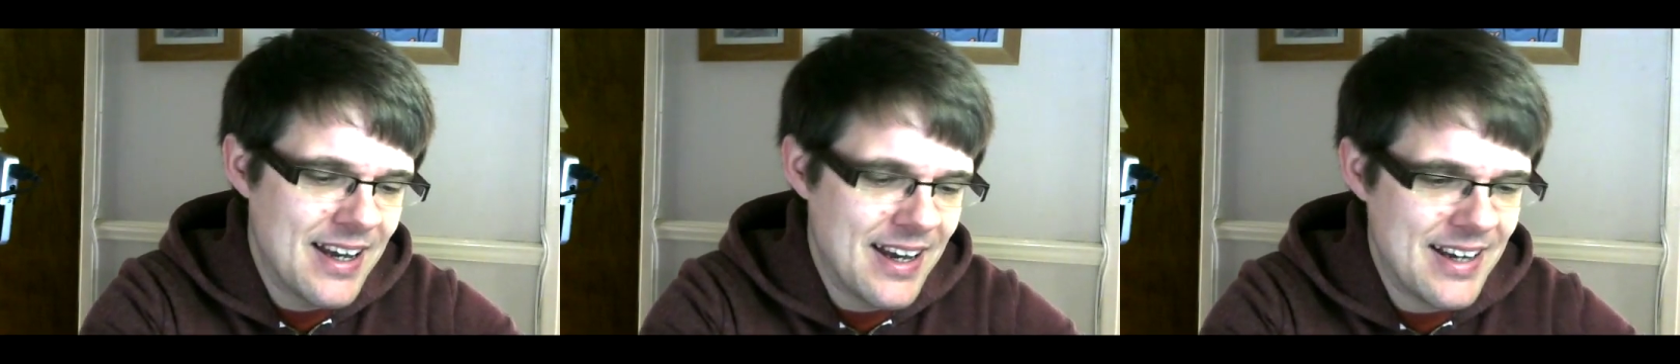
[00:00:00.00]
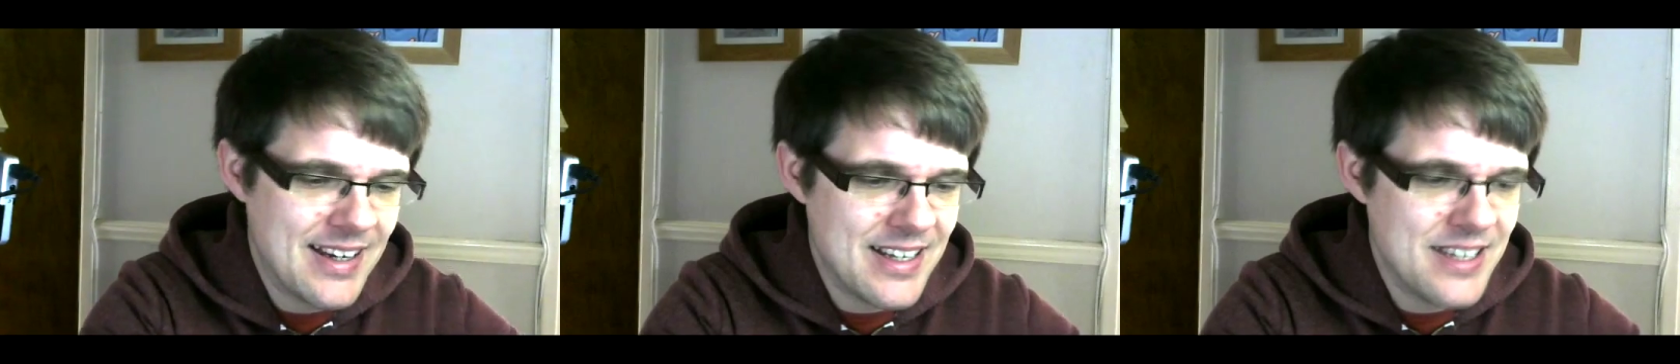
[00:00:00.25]

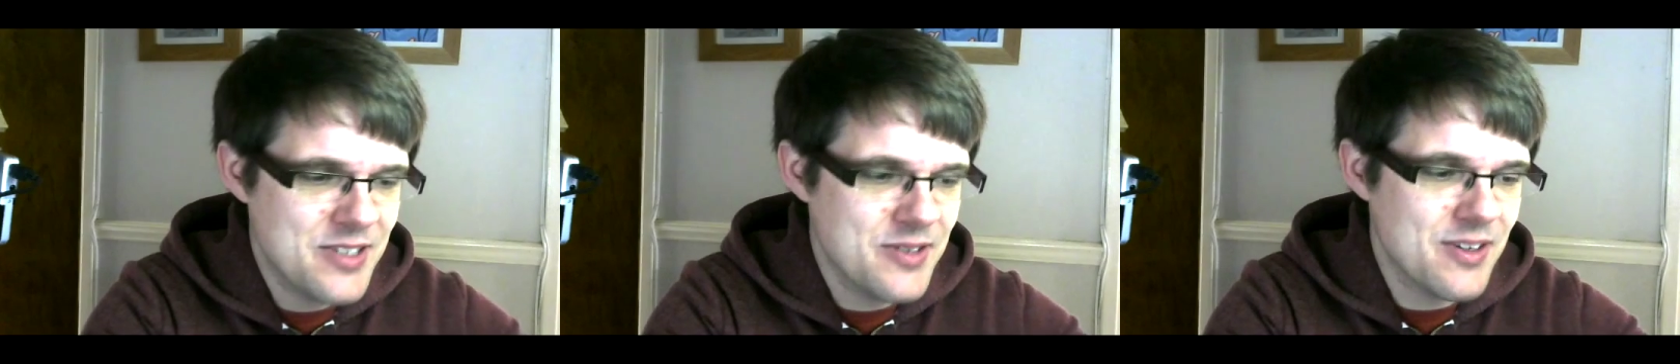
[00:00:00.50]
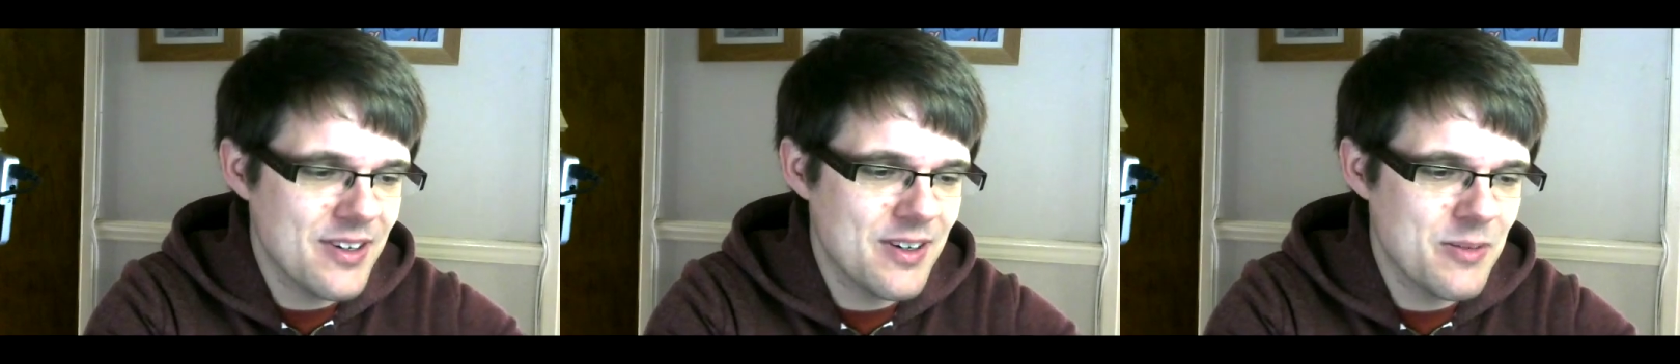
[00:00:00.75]
and it
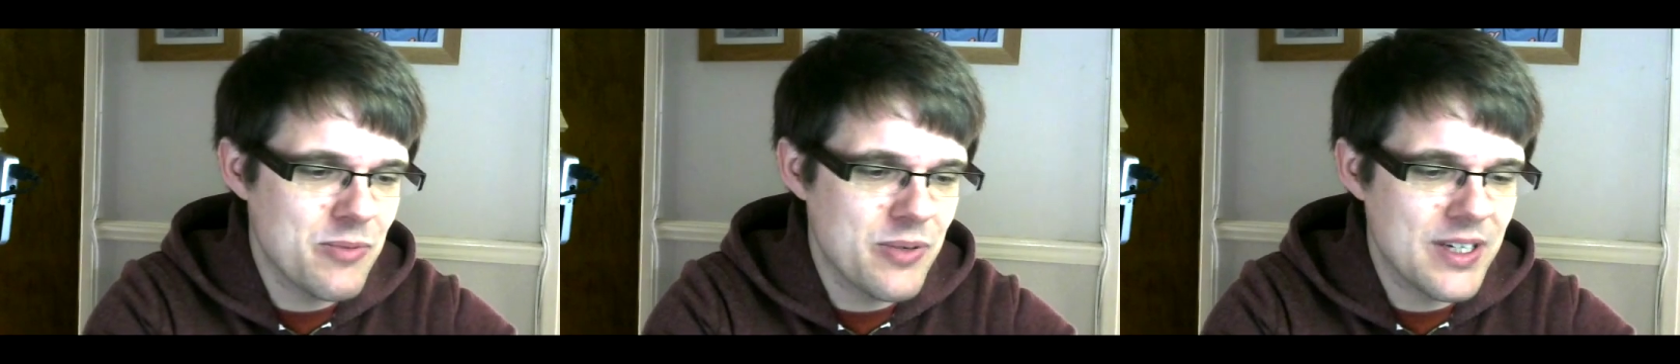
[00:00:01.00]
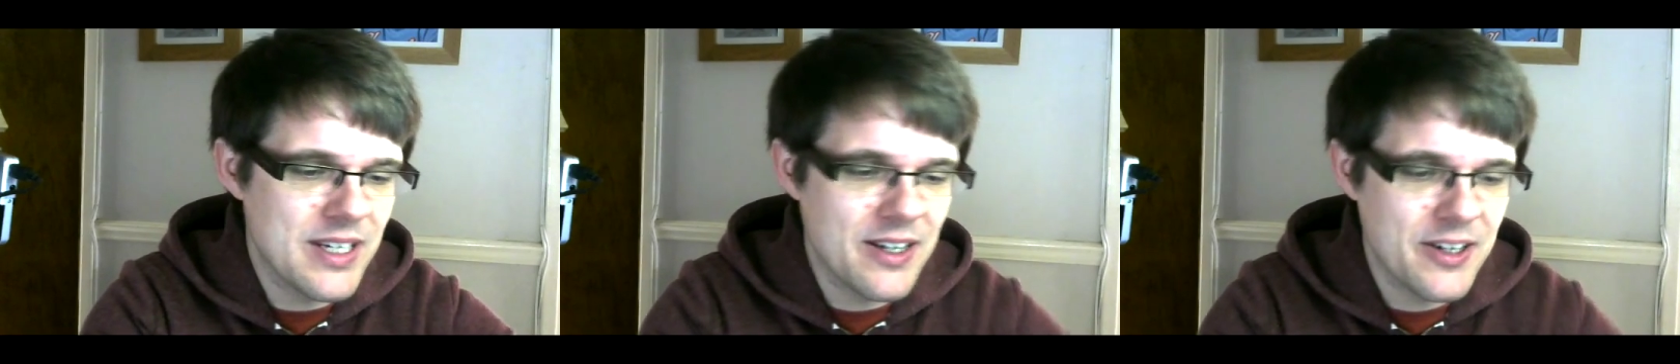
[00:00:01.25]
is
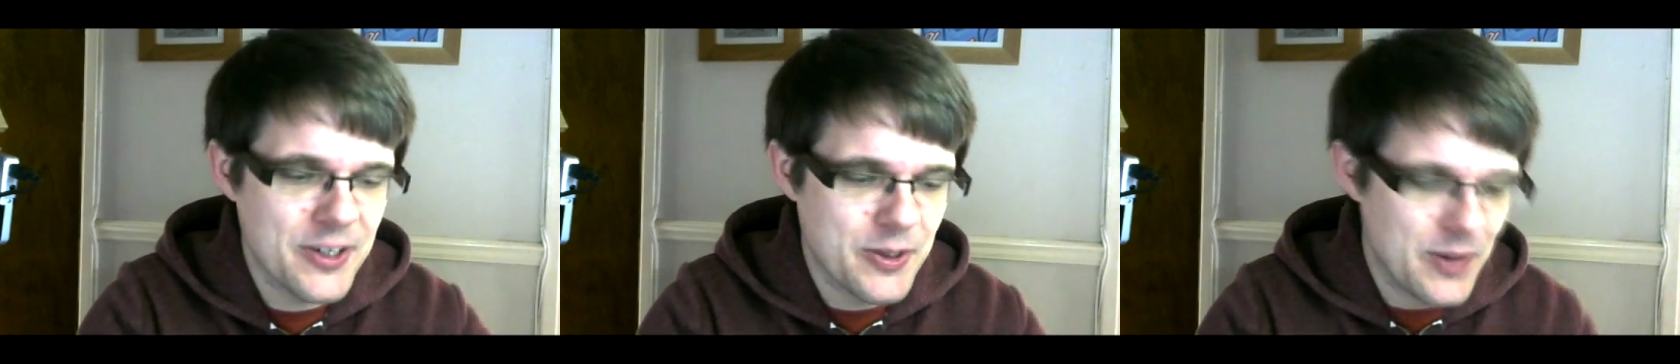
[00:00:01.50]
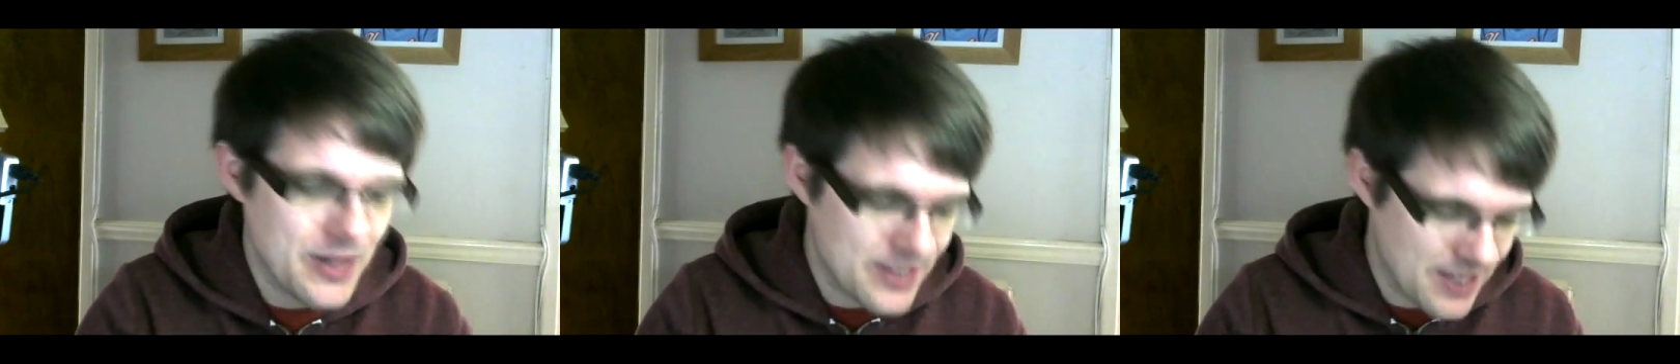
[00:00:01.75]
pretty high
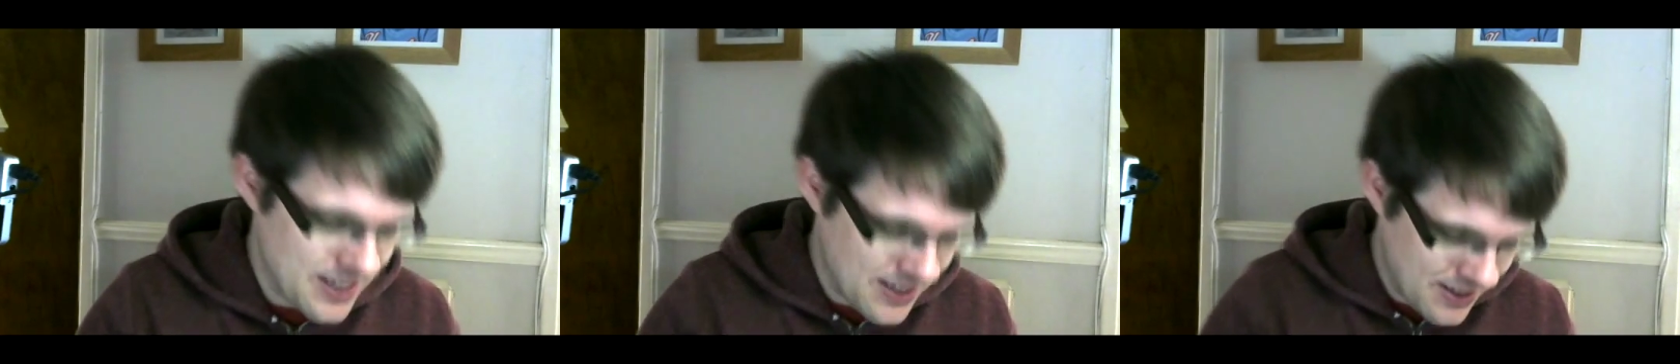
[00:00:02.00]
quality,